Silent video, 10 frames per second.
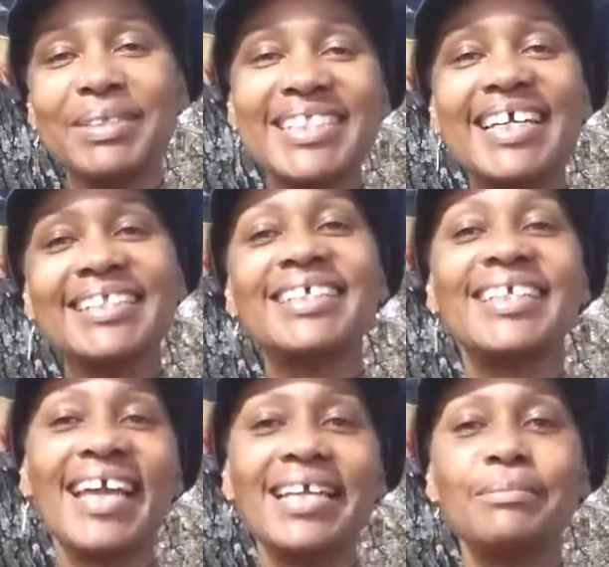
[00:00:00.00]
It's like the
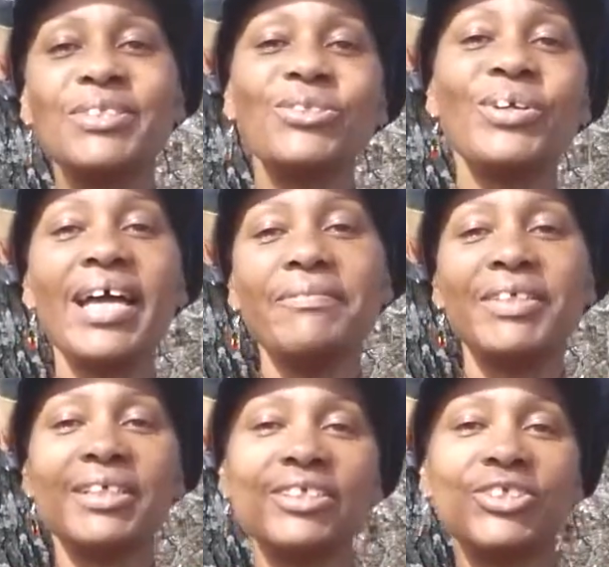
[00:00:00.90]
games. You have
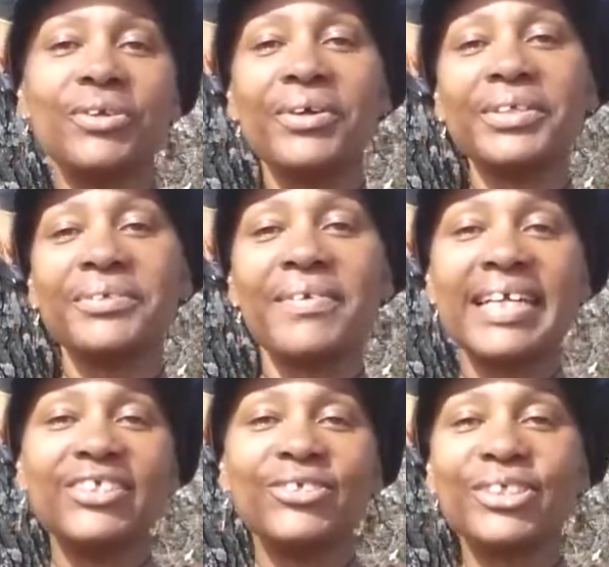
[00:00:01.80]
the controller,
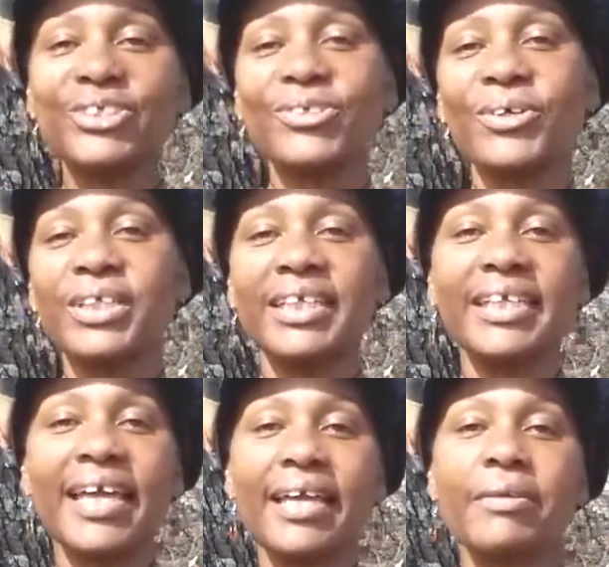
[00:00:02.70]
right? You're controlling the
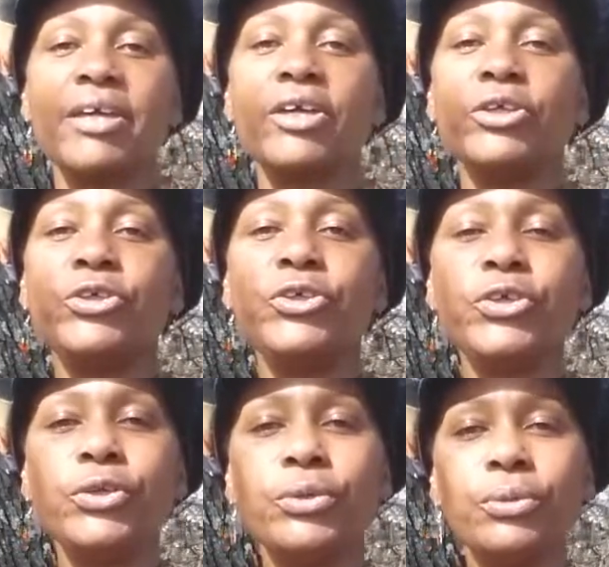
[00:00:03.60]
game.
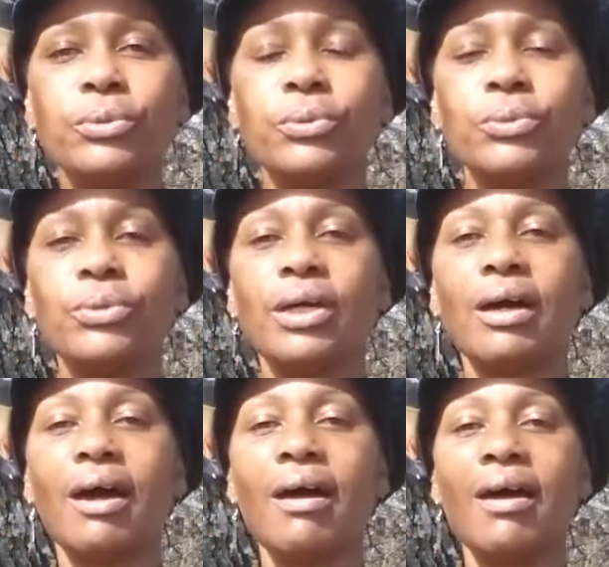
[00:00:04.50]
You
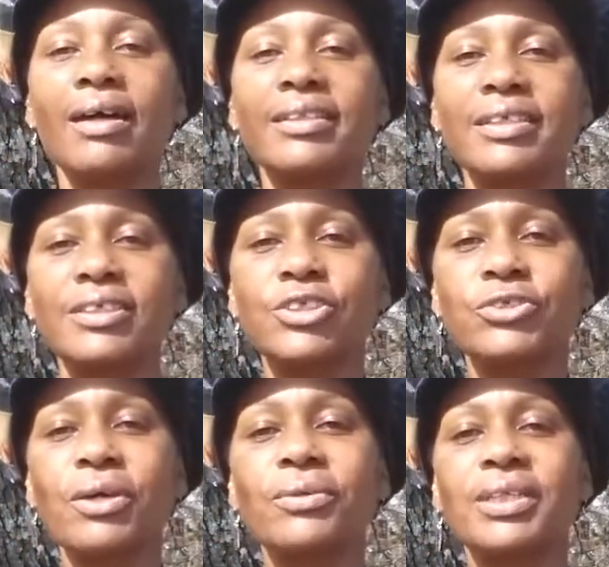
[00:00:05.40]
are the
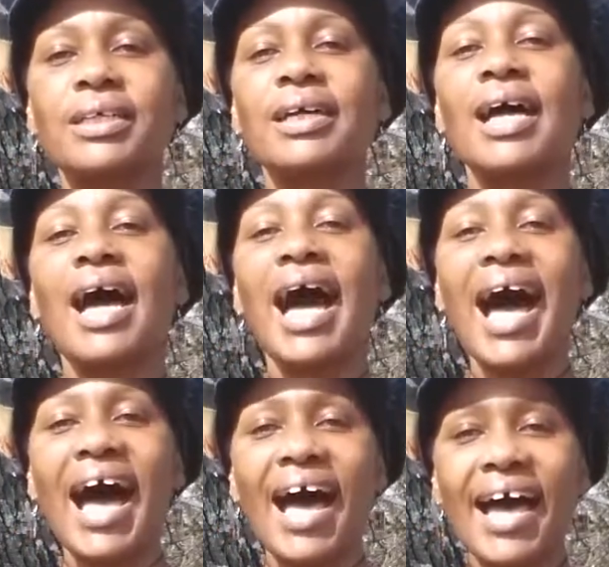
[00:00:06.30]
controller.
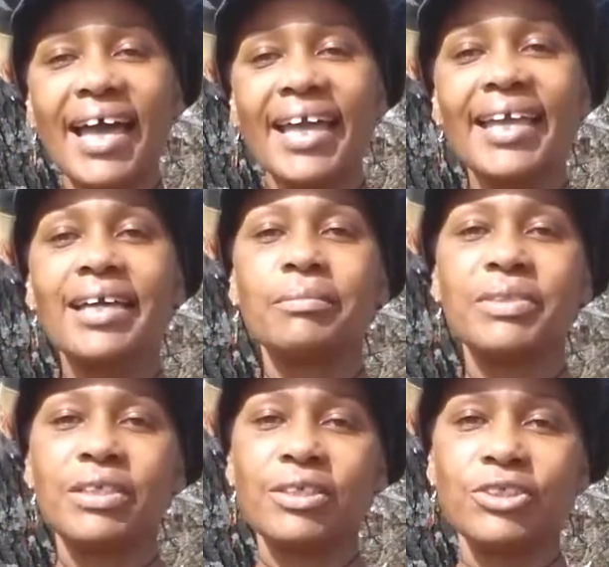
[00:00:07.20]
I am
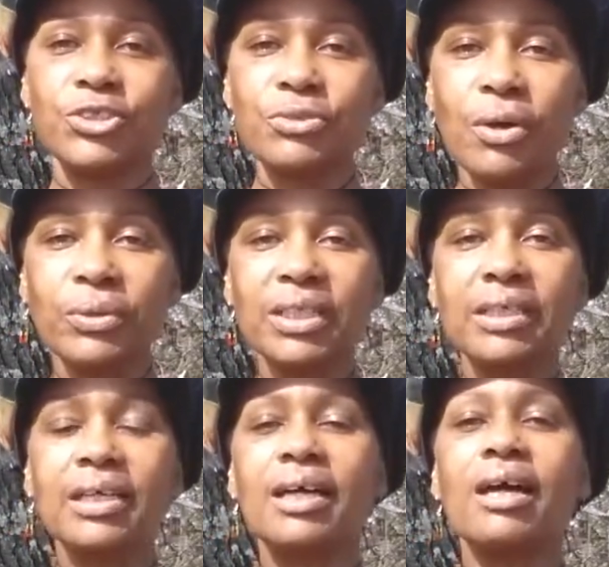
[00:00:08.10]
the controller
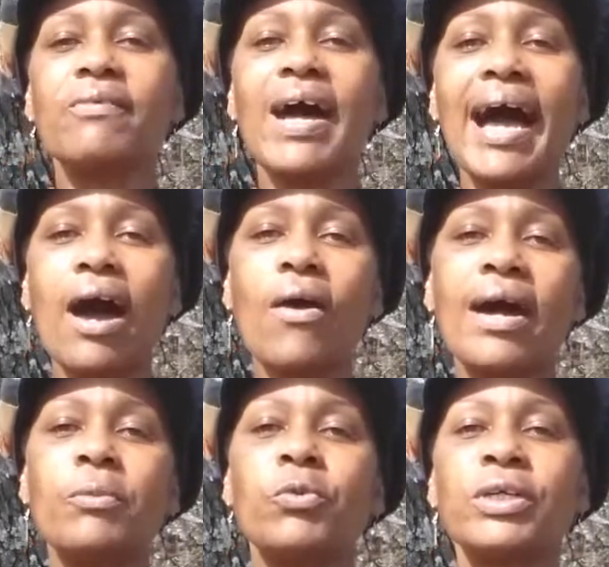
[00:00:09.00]
of how
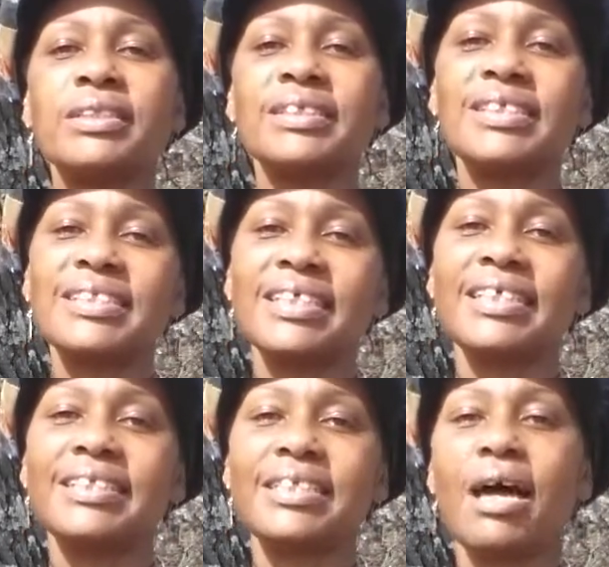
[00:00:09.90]
I want this
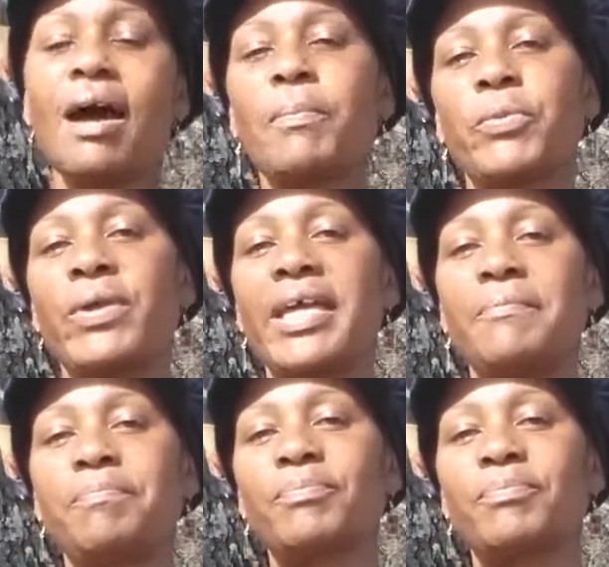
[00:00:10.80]
thing to operate.